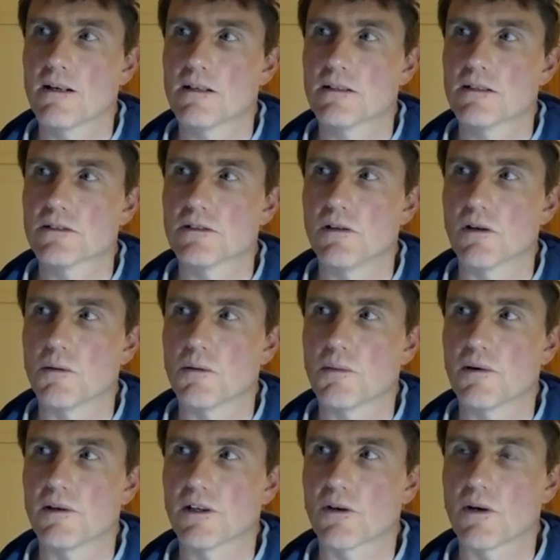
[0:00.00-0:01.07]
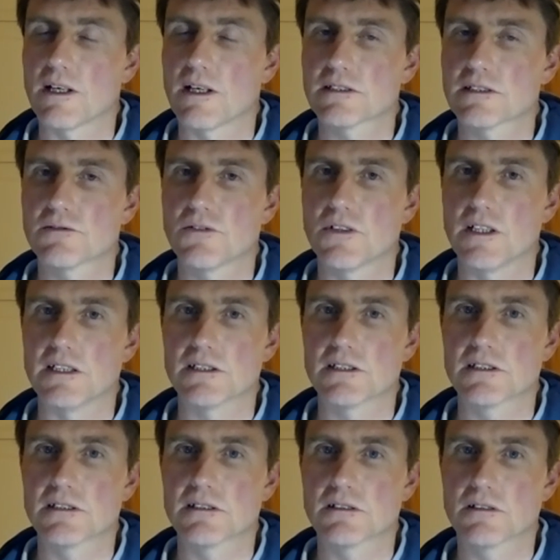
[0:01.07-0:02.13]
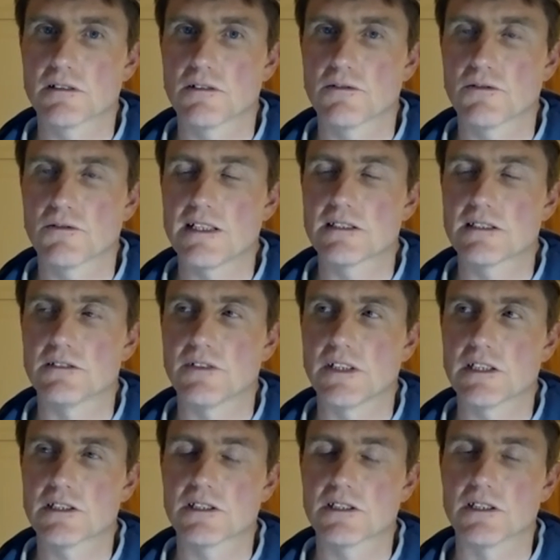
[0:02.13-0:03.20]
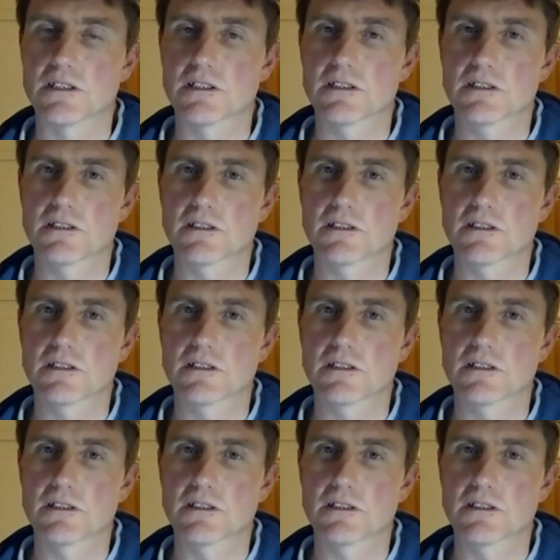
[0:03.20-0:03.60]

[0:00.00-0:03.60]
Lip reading: to look upon Christ's face, the face of innocence,